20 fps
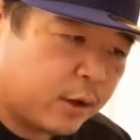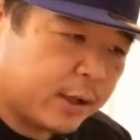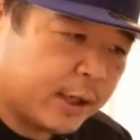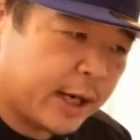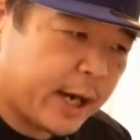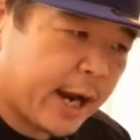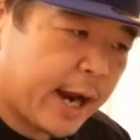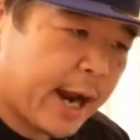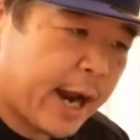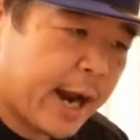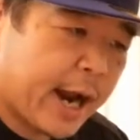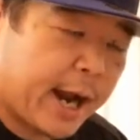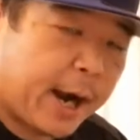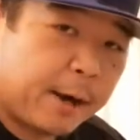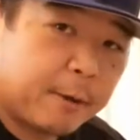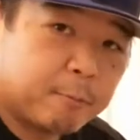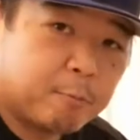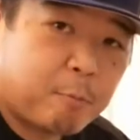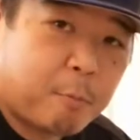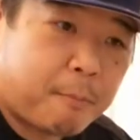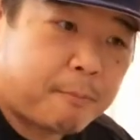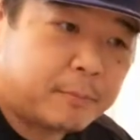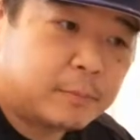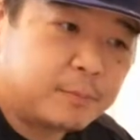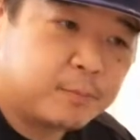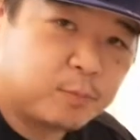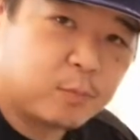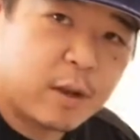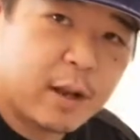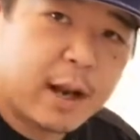Yeah.
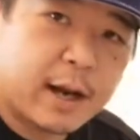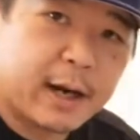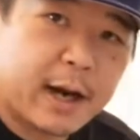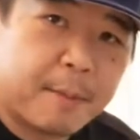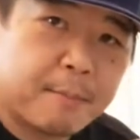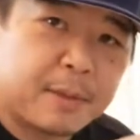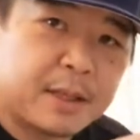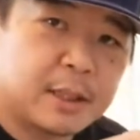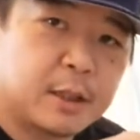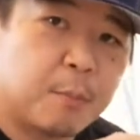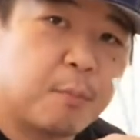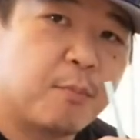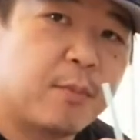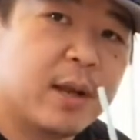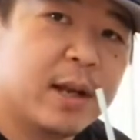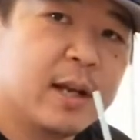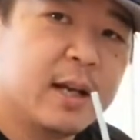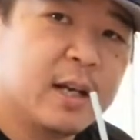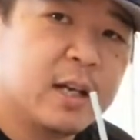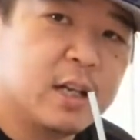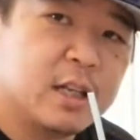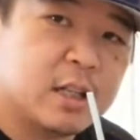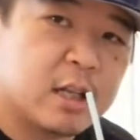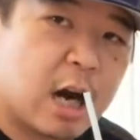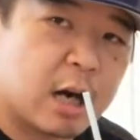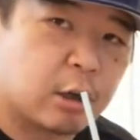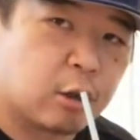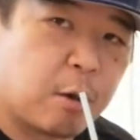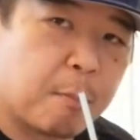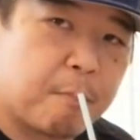I got me some
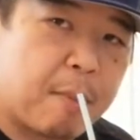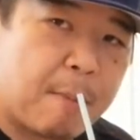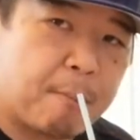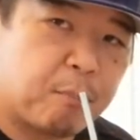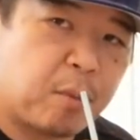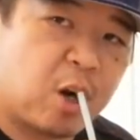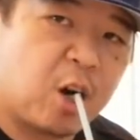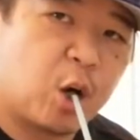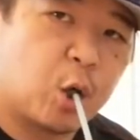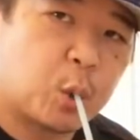Dr. Pepper.